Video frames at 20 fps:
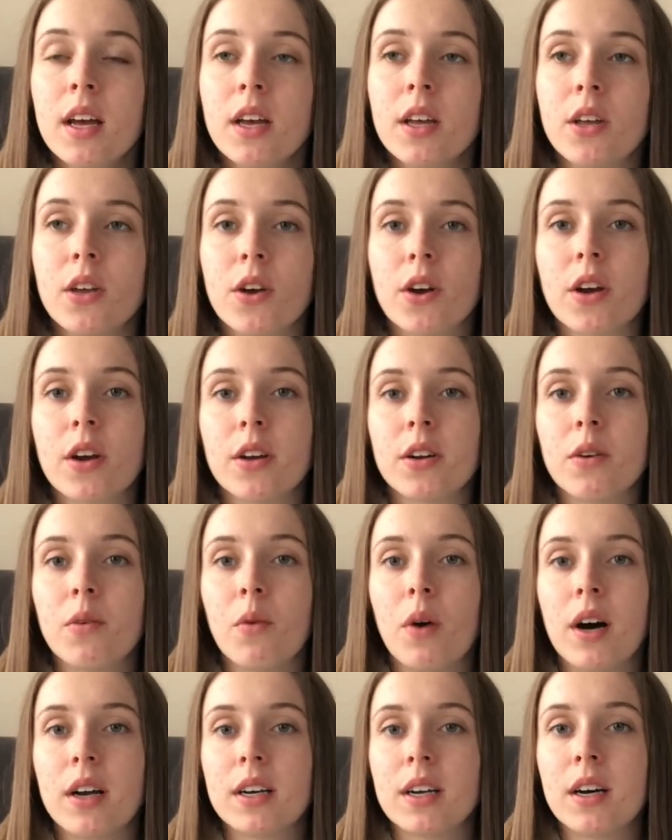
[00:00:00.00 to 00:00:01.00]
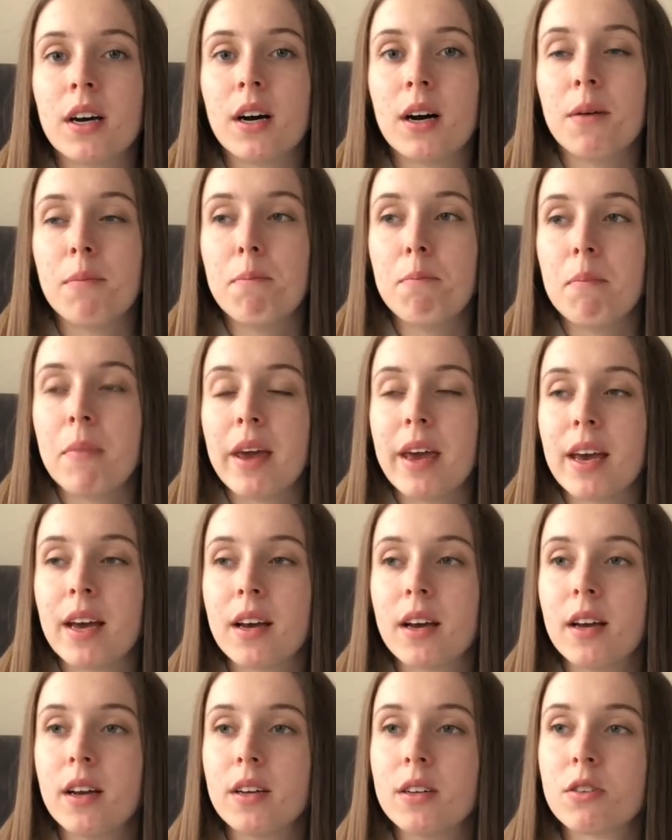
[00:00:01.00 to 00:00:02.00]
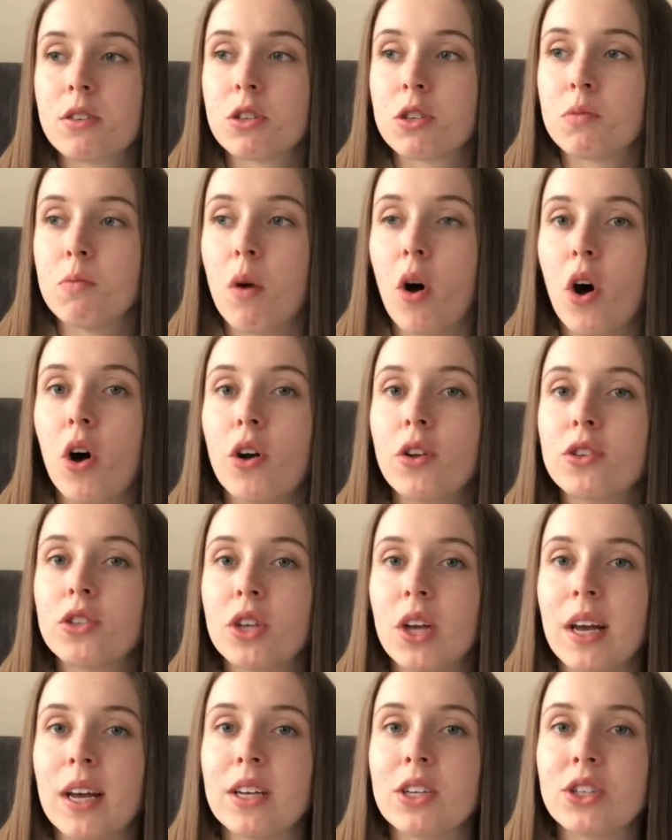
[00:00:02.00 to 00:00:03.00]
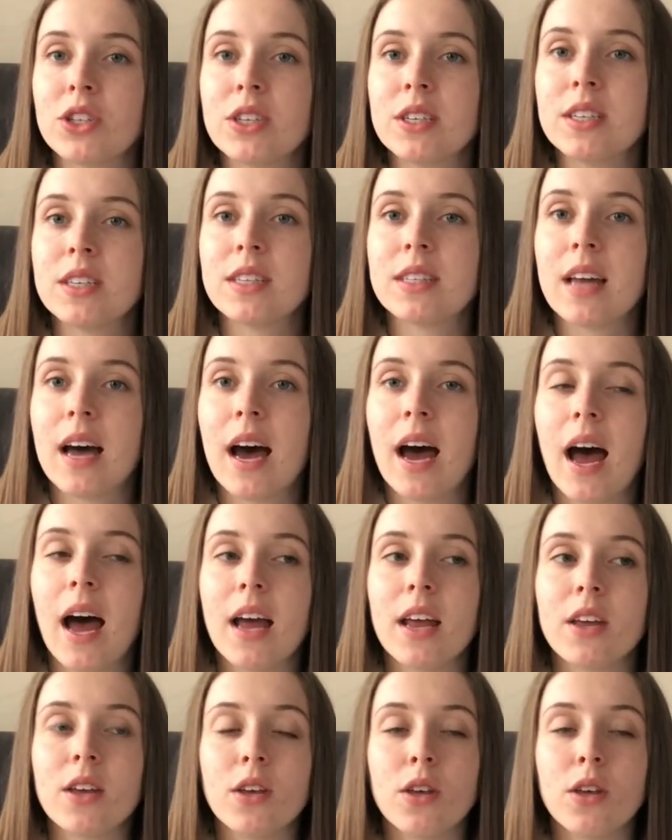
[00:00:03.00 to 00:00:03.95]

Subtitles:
you're gonna wanna make small changes that